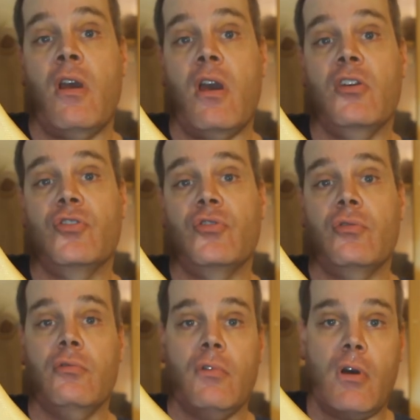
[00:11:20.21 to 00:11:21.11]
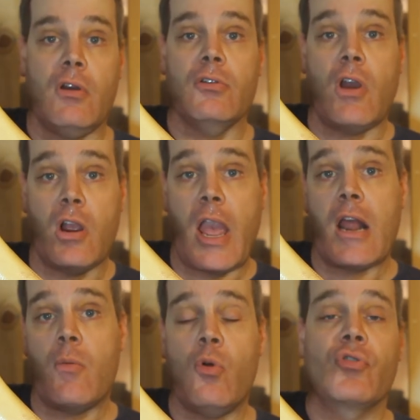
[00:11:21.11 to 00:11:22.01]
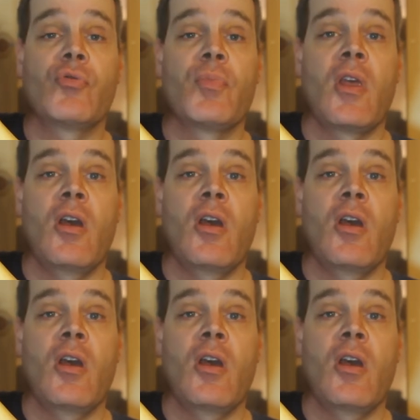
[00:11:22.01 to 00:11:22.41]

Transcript: as young animals,